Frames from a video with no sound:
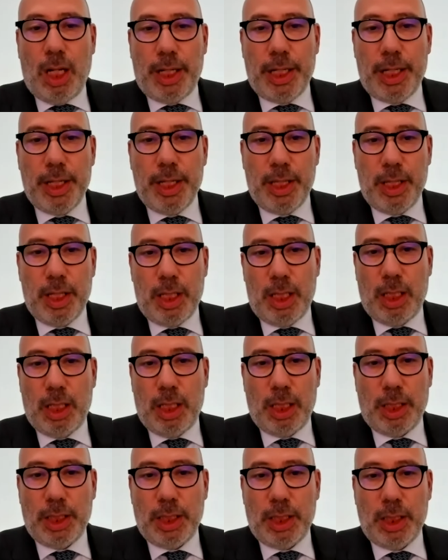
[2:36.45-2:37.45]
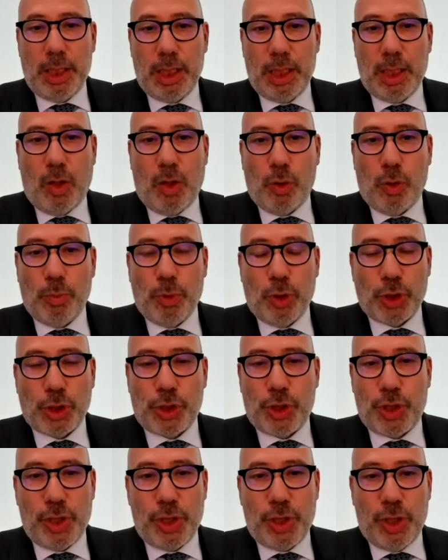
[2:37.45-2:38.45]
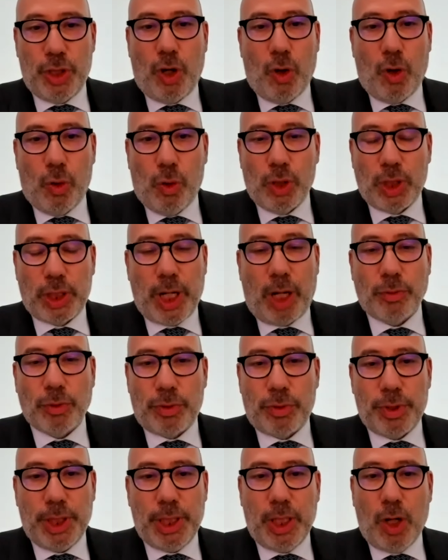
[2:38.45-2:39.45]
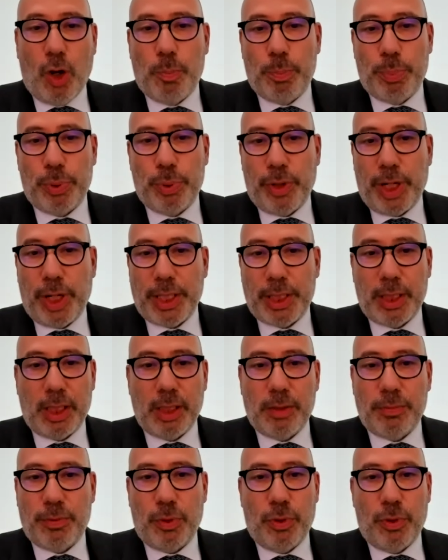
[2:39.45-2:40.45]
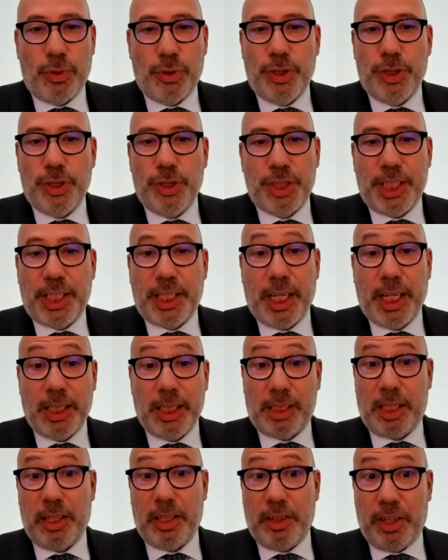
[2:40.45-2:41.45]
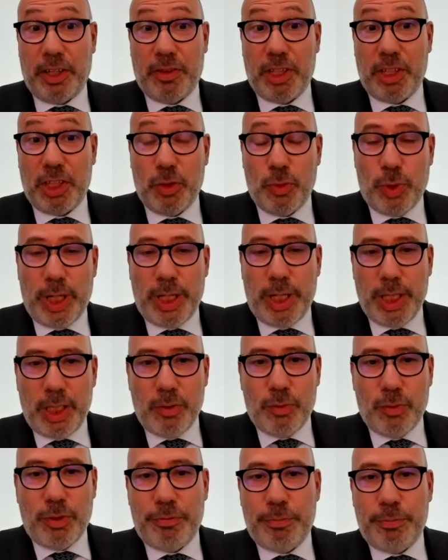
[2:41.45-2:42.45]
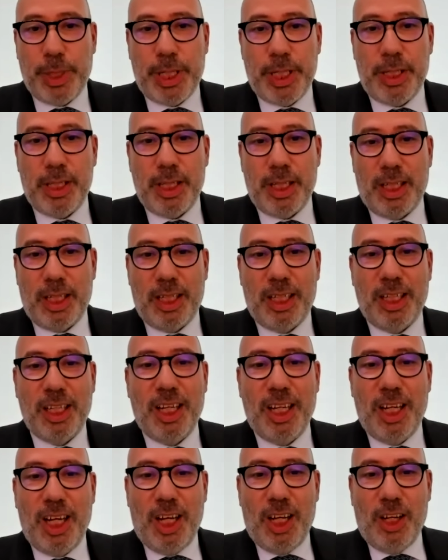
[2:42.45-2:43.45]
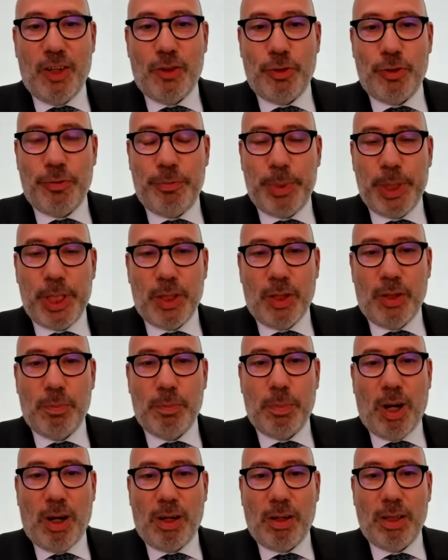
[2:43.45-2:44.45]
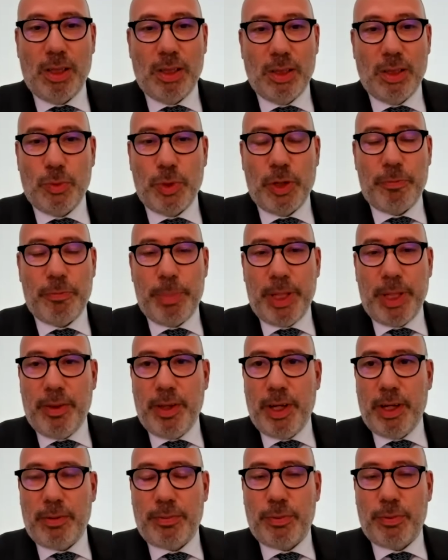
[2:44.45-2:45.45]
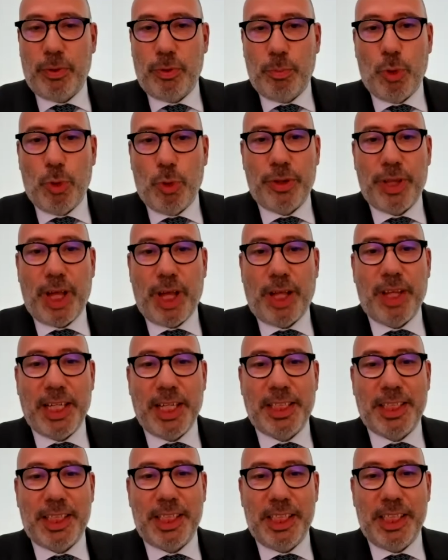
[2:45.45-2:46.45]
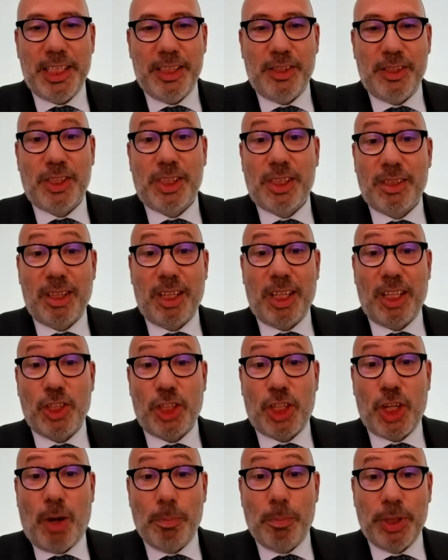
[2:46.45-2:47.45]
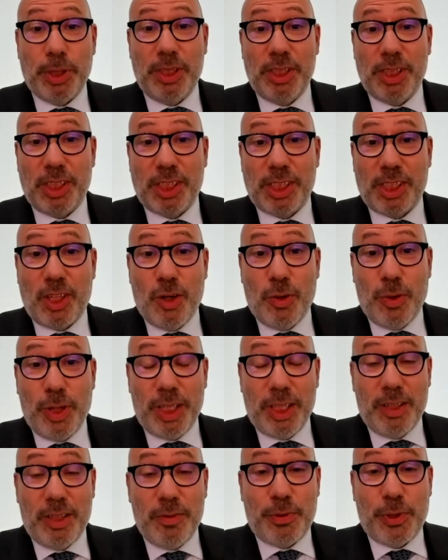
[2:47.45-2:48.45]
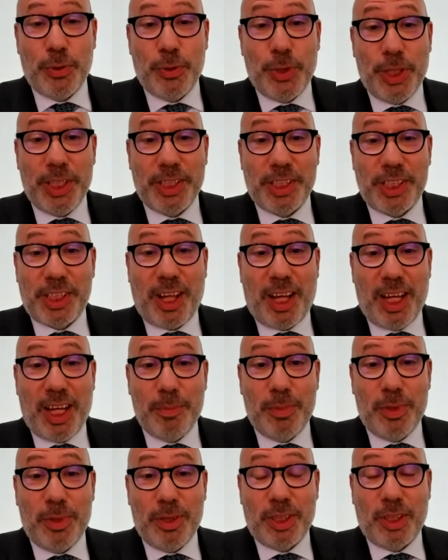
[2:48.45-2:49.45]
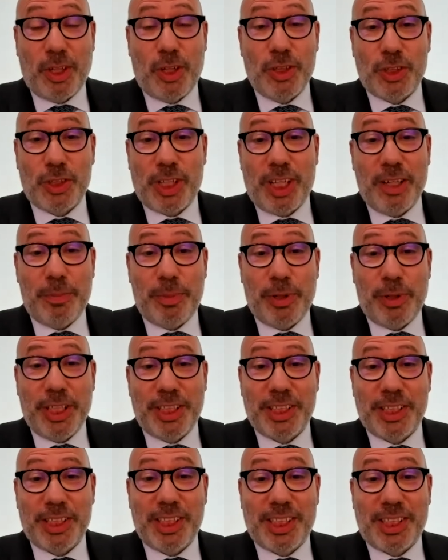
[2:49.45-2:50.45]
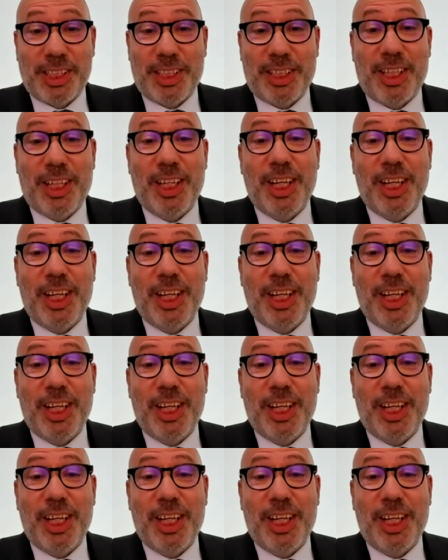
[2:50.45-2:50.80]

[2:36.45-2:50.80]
in uh, in uh, almost all country, operating for decades here in the UAE. We've been we've been above we've been there for more than 80 years, and the company is going in few years' time celebrate its